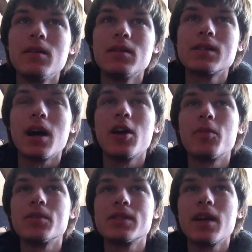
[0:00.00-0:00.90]
it's not
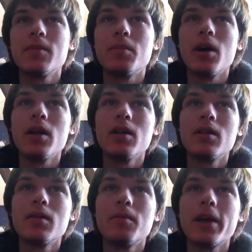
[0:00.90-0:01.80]
100%, but
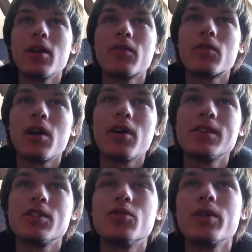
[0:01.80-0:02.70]
Mike Alvarado
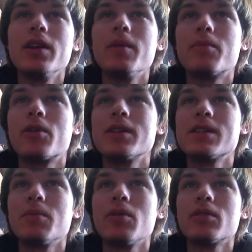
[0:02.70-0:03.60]
has agreed in
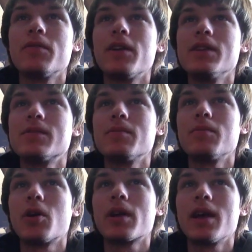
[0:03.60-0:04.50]
principle to face
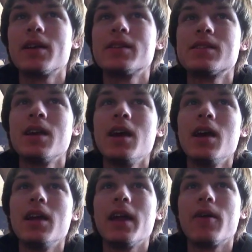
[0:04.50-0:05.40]
Marquez.
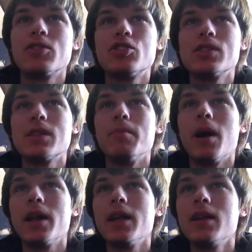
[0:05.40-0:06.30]
Now it's just the
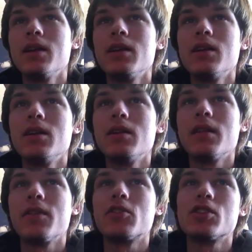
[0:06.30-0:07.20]
money
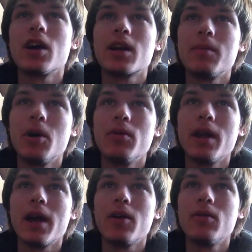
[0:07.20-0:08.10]
that they're talking about
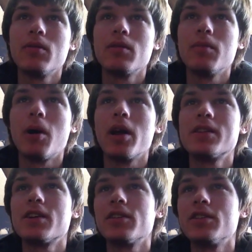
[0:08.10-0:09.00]
now, the
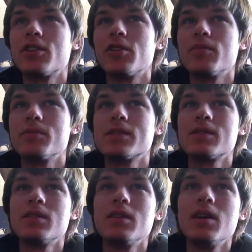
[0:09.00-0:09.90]
monetary
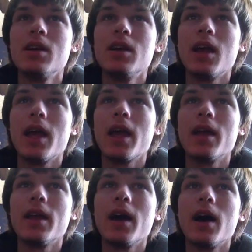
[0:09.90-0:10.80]
terms.
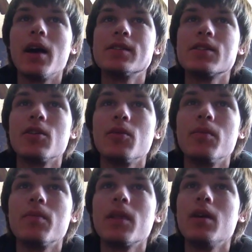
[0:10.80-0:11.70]
And uh, so
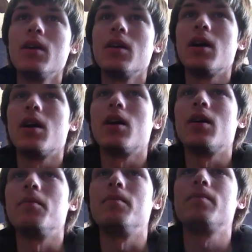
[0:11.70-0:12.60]

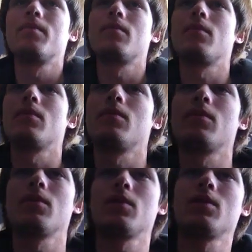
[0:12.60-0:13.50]
um,
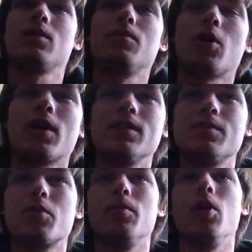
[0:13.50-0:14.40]
Marquez's
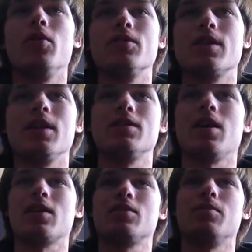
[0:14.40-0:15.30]
promoter is going to
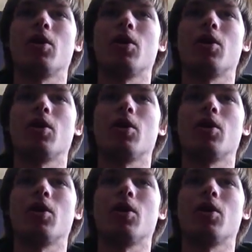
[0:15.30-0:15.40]
talk to